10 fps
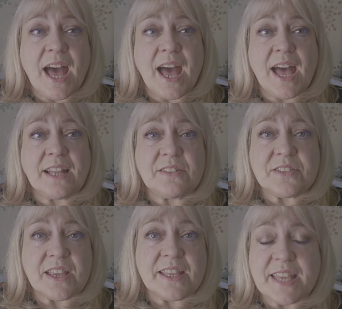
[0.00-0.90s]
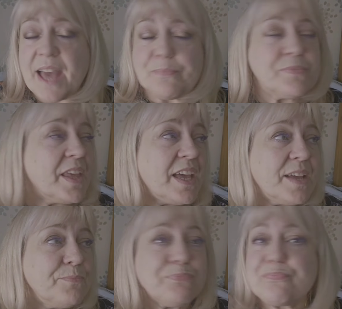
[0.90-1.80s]
and
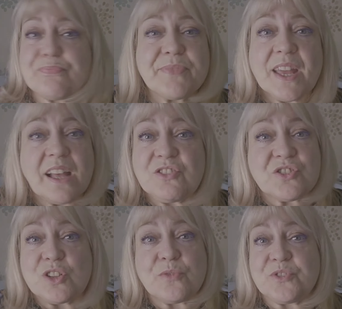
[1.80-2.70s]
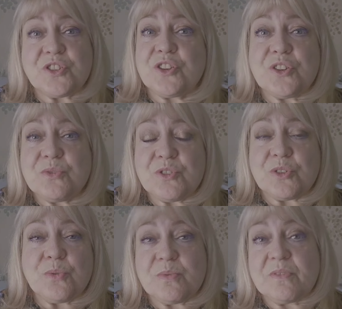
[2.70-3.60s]
I just love to
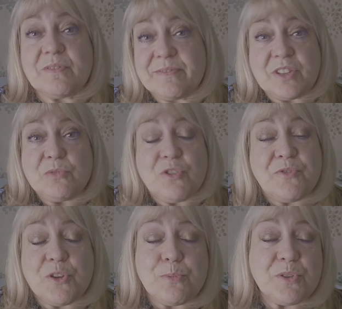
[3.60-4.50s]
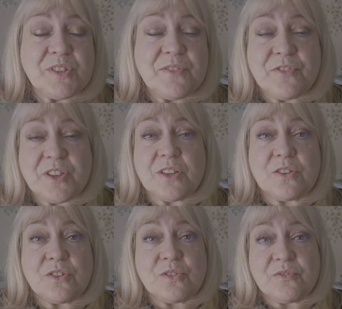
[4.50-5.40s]
do review beauty for
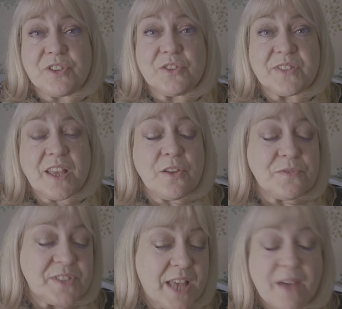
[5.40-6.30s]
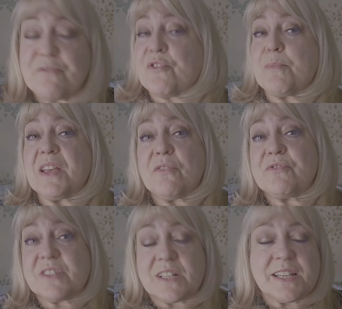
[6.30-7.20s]
yourselves and for me,
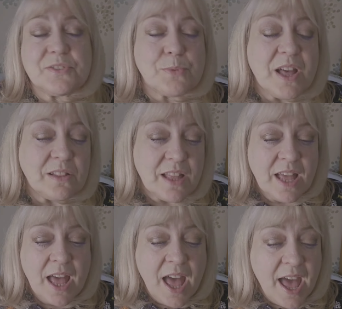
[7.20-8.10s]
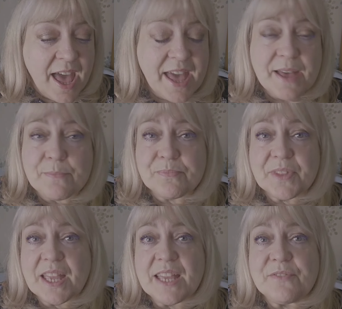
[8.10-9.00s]
obviously, as well.
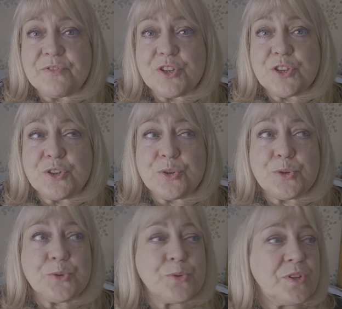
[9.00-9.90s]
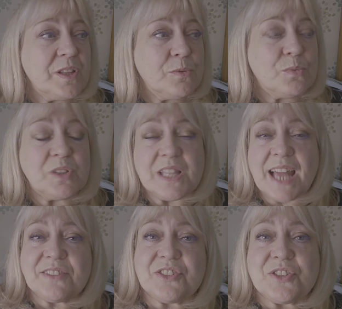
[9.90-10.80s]
If you would
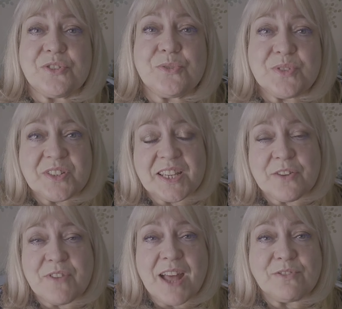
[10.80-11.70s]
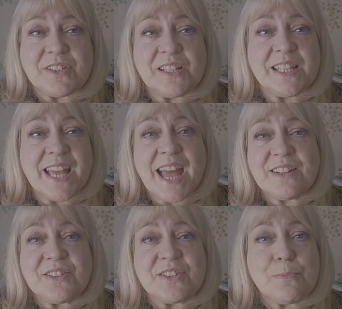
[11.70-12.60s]
like to stick around till the
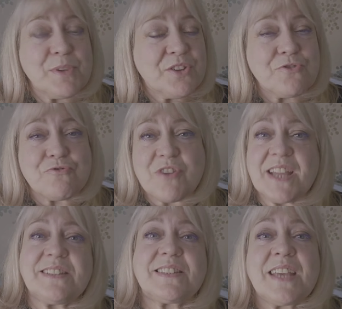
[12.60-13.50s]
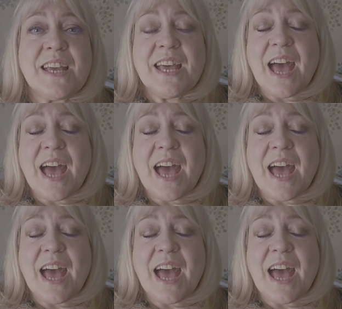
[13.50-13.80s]
end, it'd be great,